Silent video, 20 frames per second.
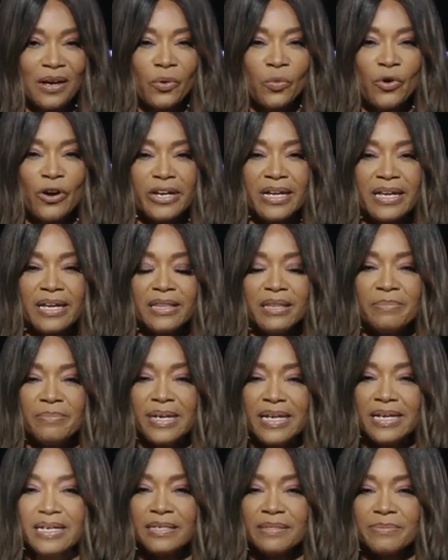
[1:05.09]
Working in the
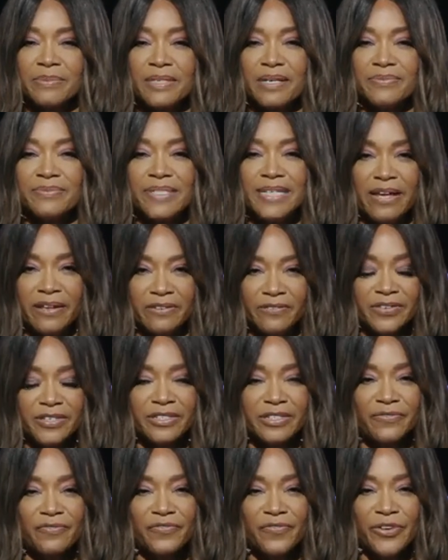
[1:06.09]
mediums of
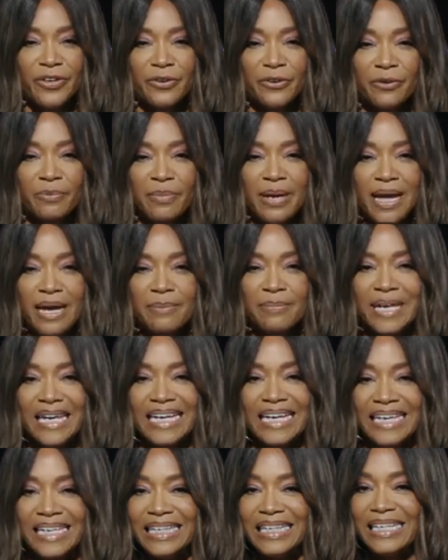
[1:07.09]
television and film, I am
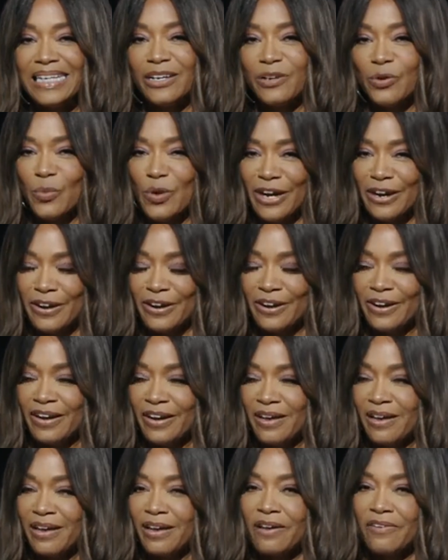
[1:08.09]
keenly aware
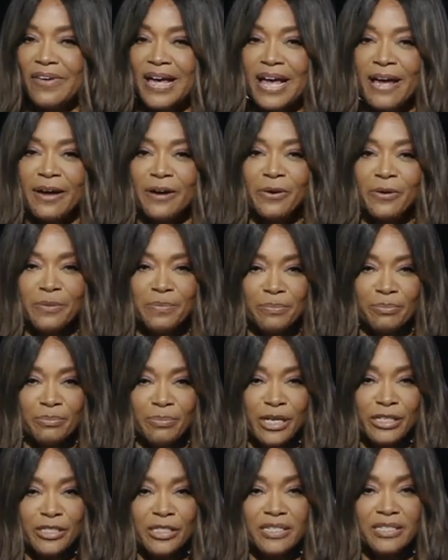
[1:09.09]
of how
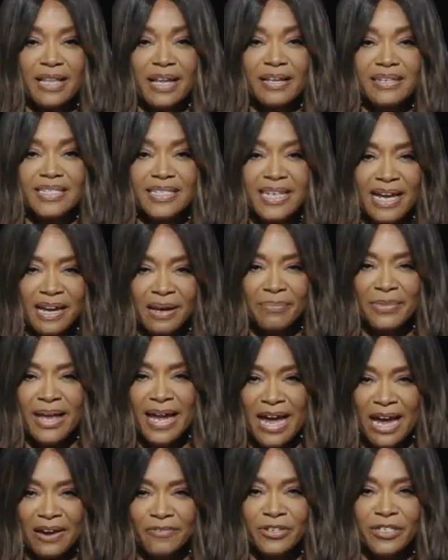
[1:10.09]
much time
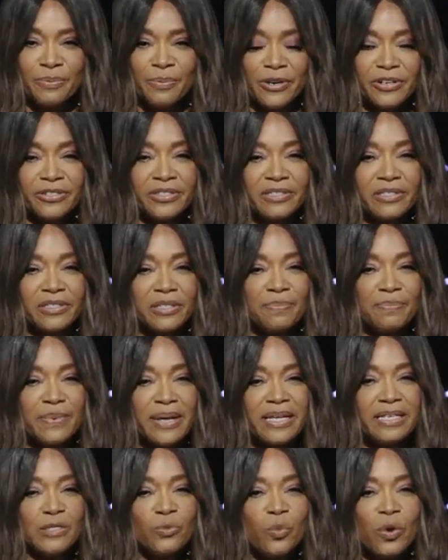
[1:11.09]
the average person
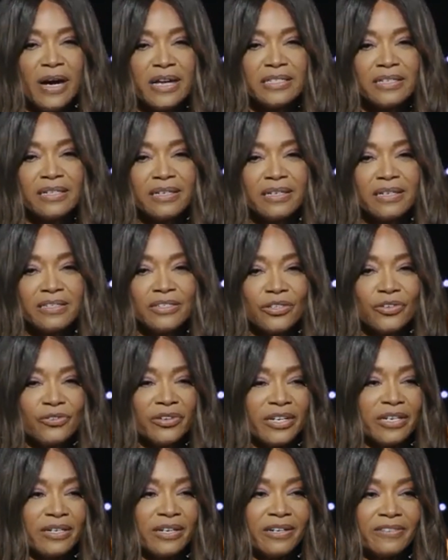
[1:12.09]
spends watching a
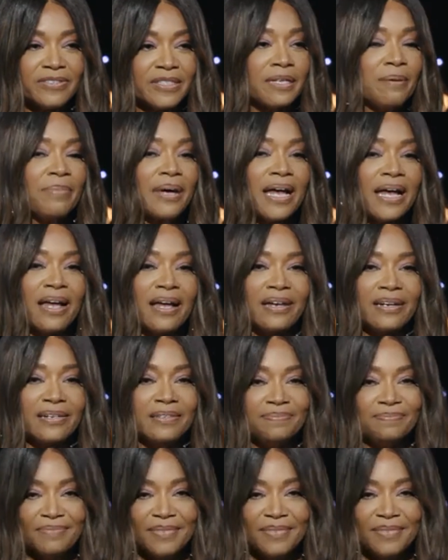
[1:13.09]
screen of some kind